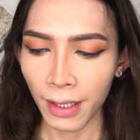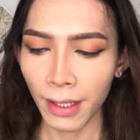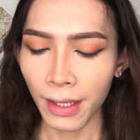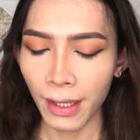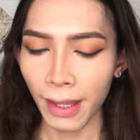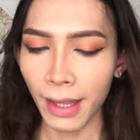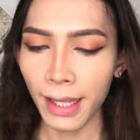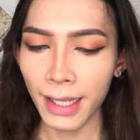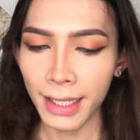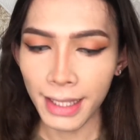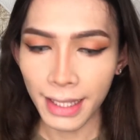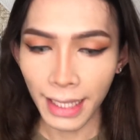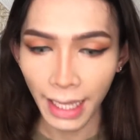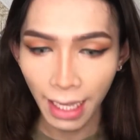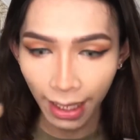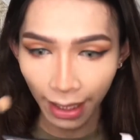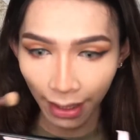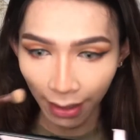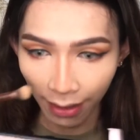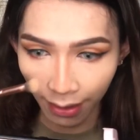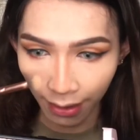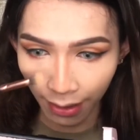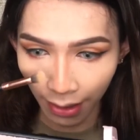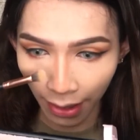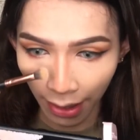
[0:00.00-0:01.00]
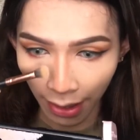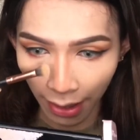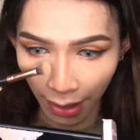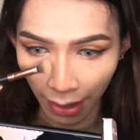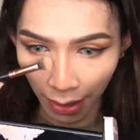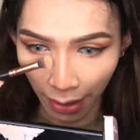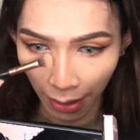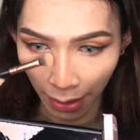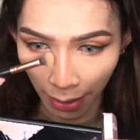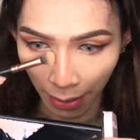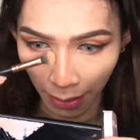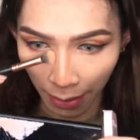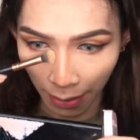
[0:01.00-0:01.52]
the sides like
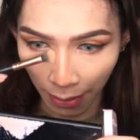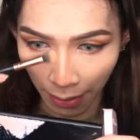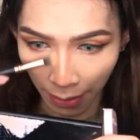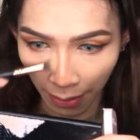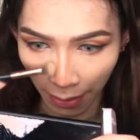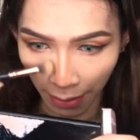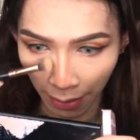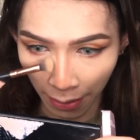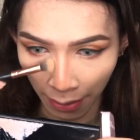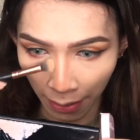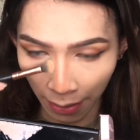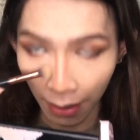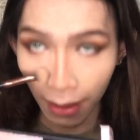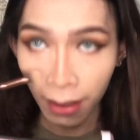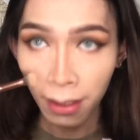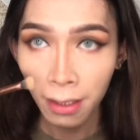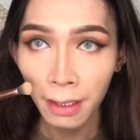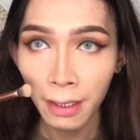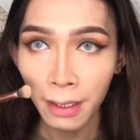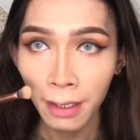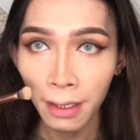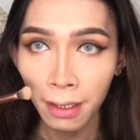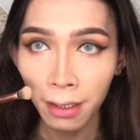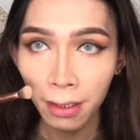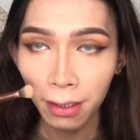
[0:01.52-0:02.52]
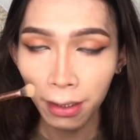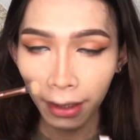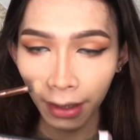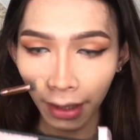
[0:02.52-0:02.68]
here. We're